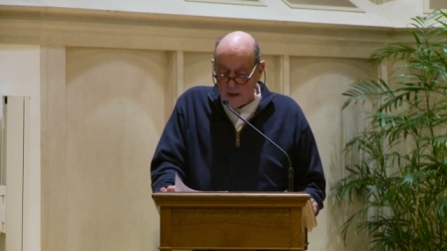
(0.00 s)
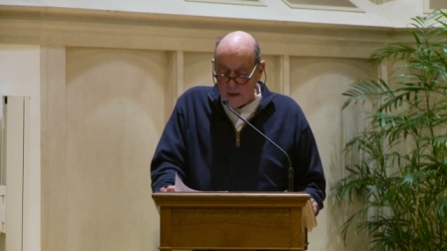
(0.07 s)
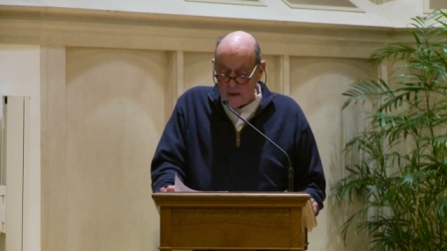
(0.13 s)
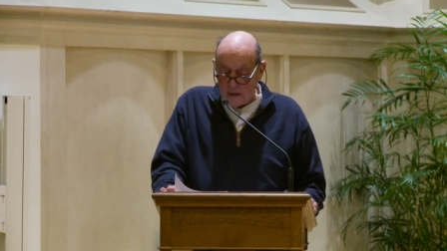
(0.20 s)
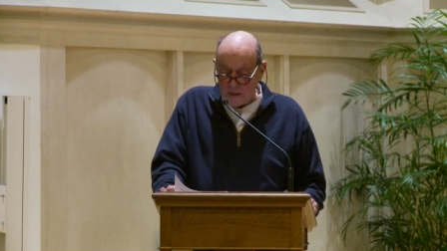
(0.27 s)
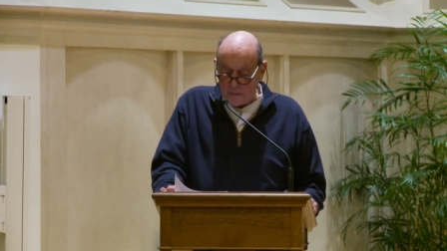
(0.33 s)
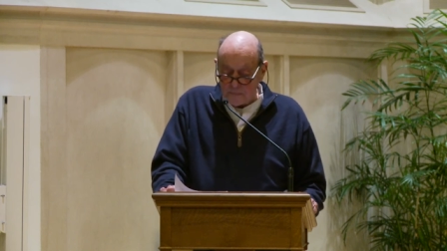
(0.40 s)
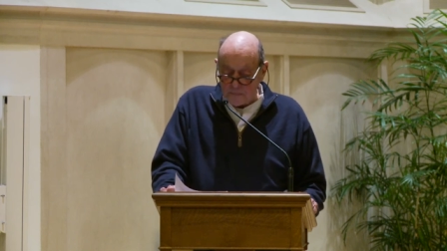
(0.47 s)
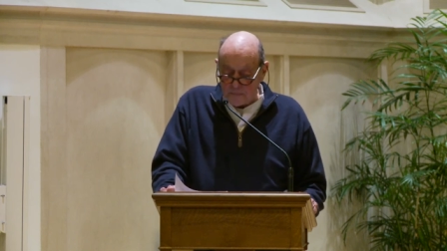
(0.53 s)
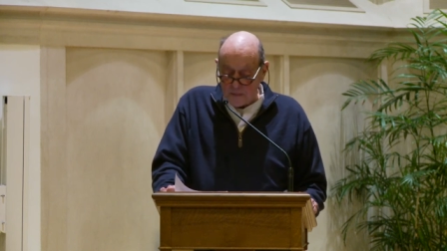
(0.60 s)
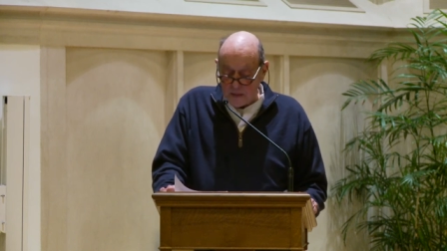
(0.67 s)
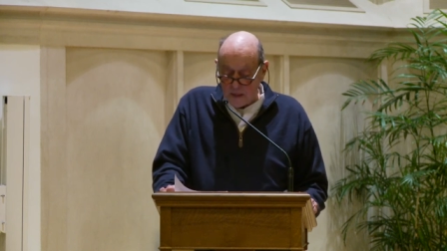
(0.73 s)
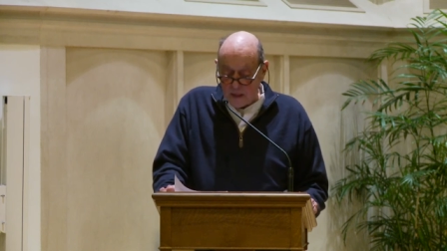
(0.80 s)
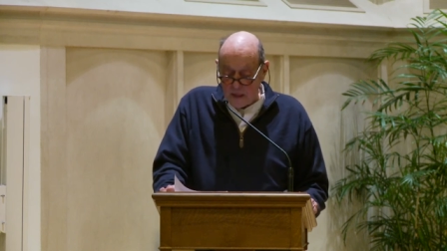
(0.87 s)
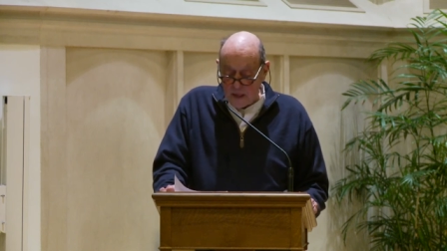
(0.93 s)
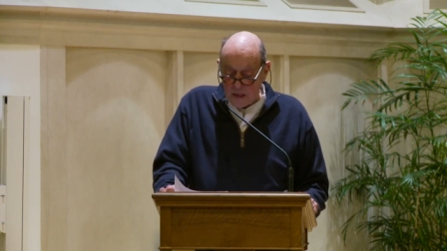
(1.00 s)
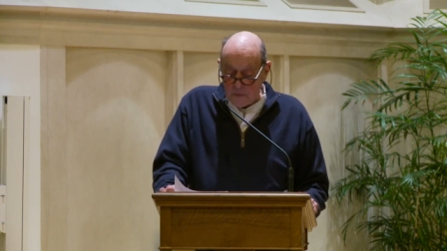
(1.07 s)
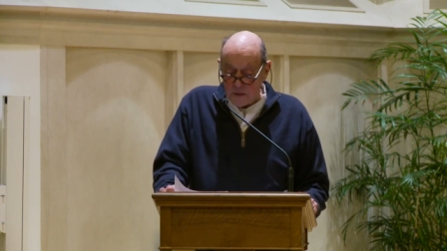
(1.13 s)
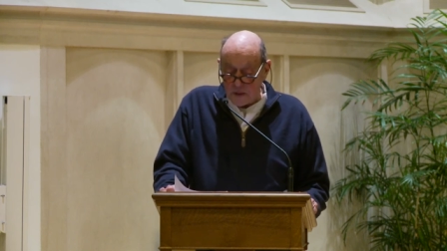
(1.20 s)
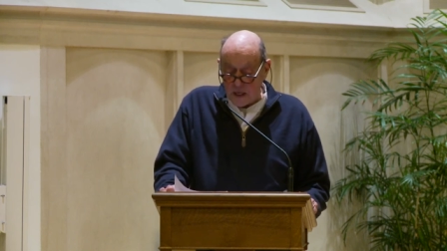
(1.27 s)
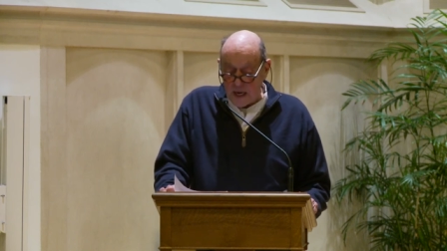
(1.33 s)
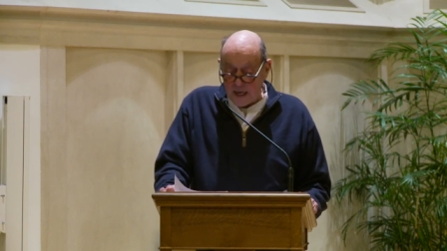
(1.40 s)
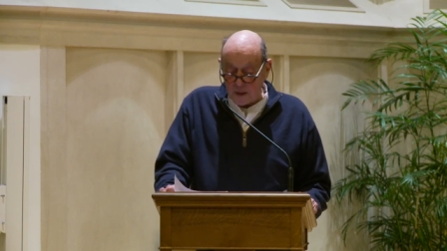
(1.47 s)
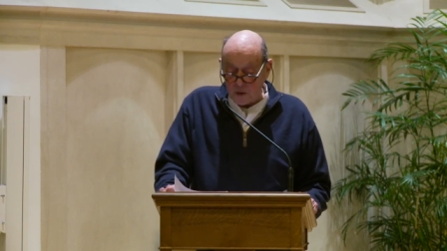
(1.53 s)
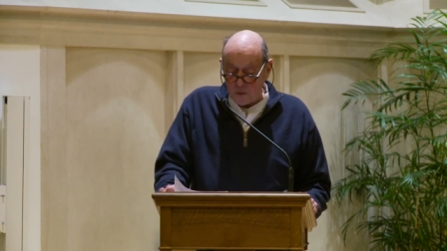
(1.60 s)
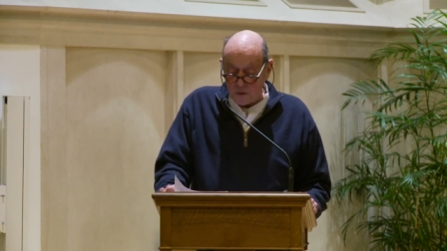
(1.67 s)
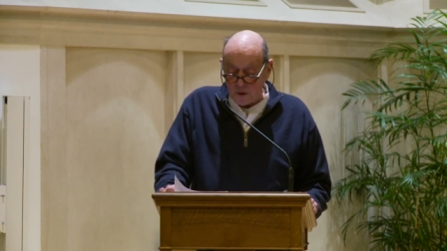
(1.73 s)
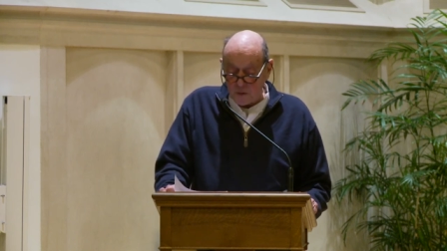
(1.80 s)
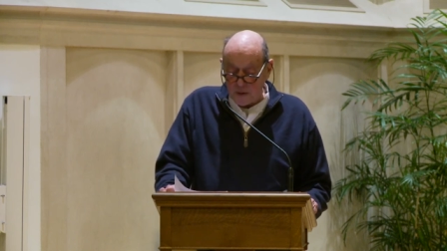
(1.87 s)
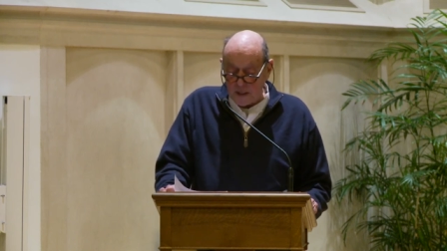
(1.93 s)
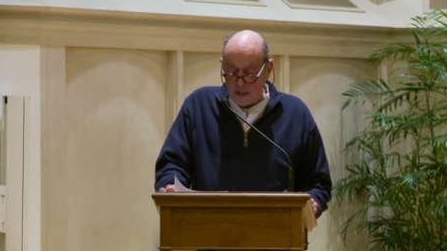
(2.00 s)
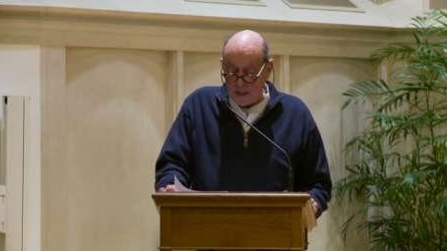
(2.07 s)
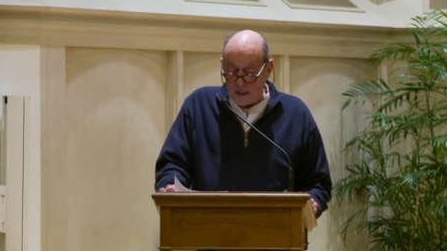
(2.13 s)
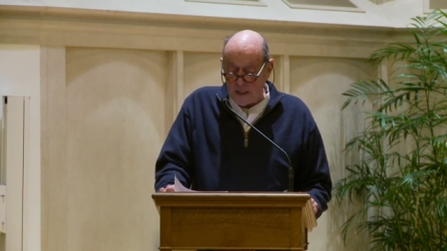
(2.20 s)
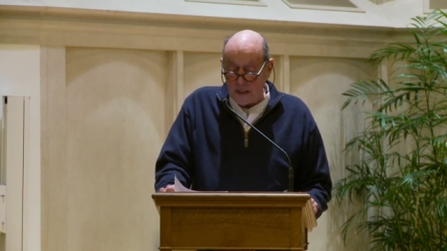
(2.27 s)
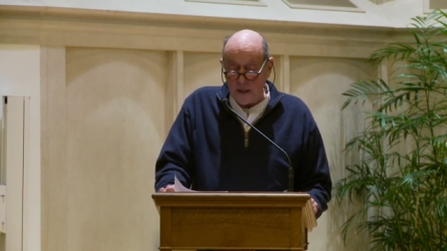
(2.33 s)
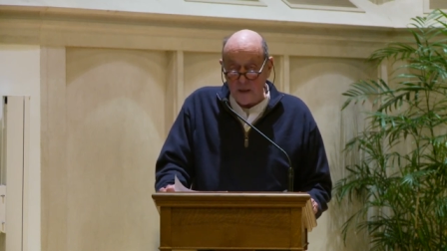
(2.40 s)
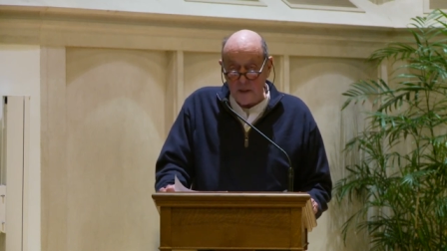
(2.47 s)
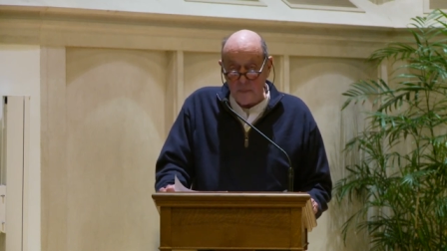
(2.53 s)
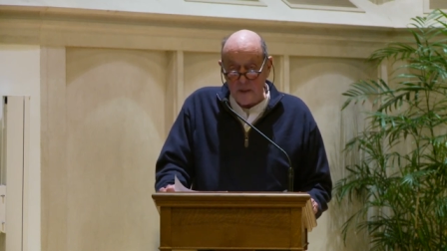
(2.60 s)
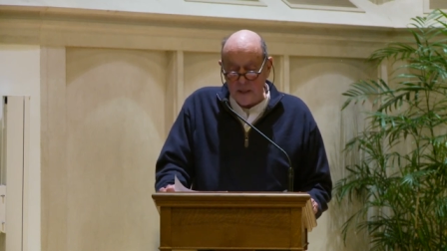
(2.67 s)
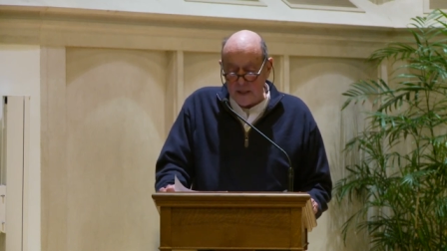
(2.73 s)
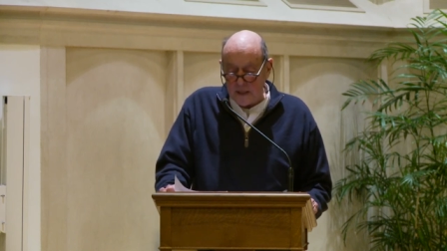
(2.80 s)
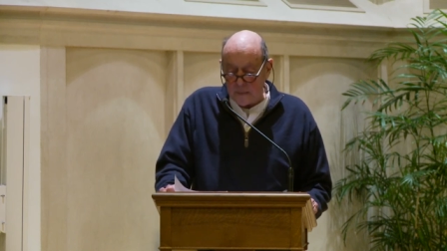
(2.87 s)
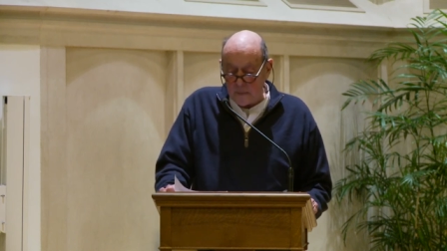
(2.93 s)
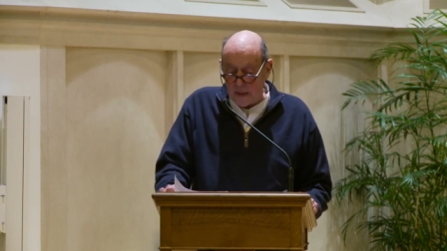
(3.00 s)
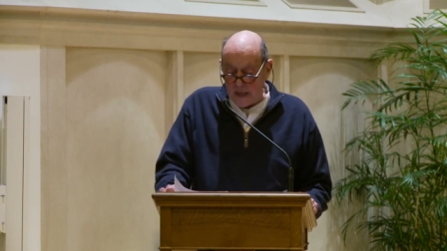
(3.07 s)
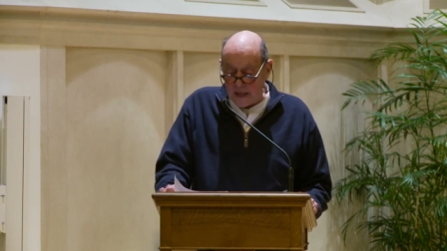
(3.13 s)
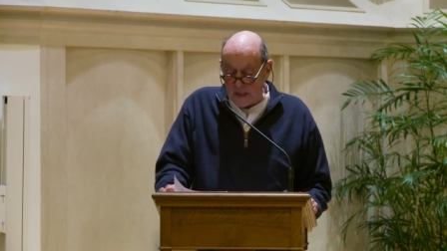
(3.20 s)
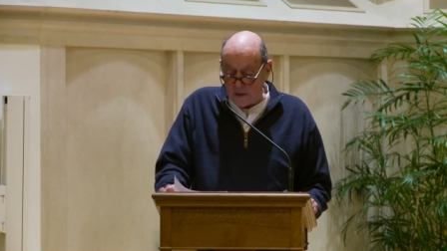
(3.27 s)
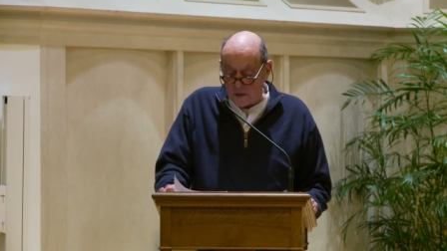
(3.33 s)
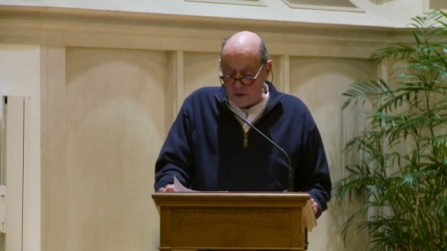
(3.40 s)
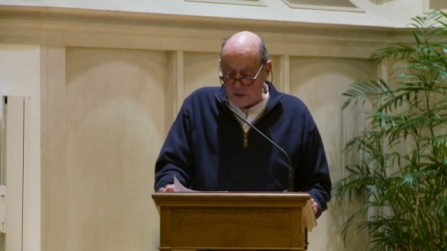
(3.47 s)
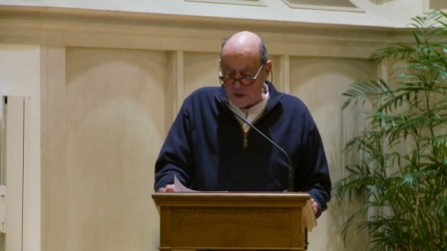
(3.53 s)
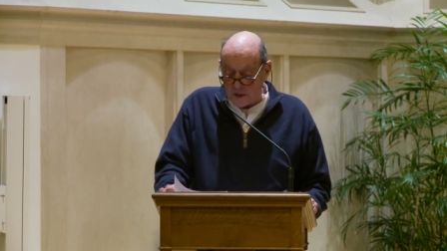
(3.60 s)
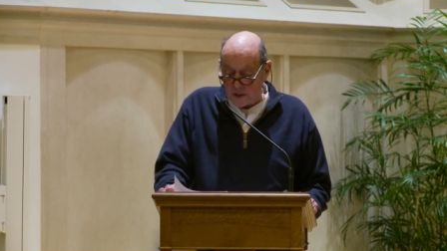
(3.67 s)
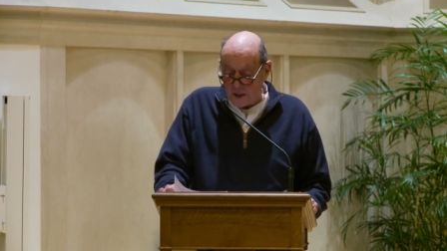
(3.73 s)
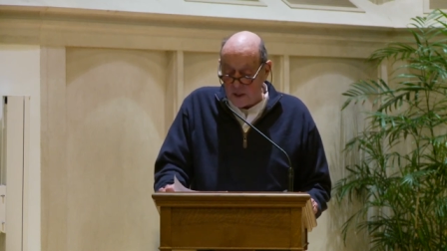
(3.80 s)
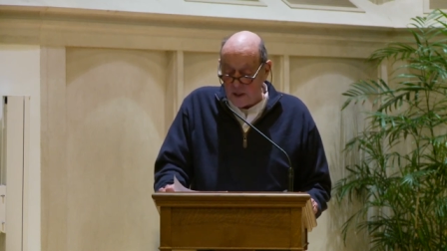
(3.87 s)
Um, it was an actual treaty. It eliminated meanders.